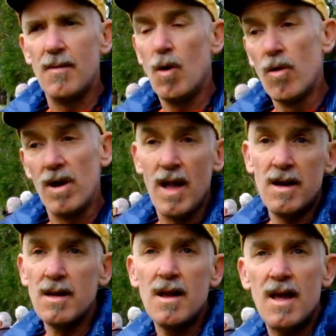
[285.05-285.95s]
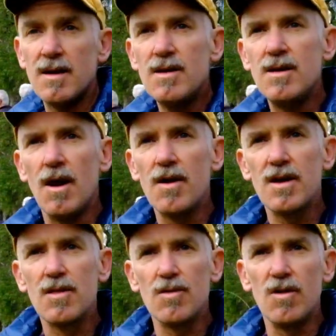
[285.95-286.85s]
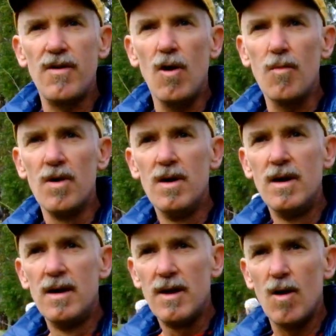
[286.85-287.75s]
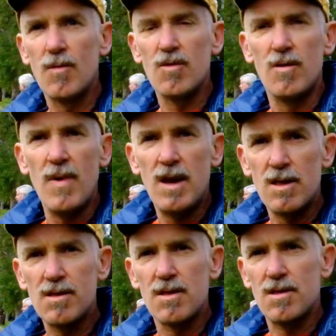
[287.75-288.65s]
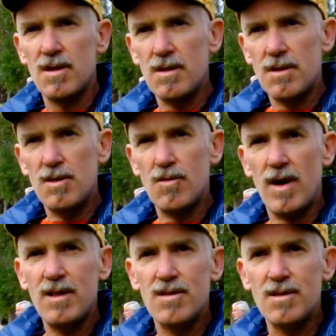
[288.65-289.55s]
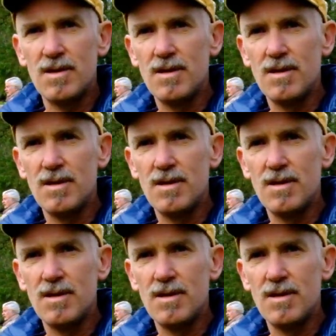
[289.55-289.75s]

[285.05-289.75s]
Or a landing net, you know, can sort of help sort of manage the situation.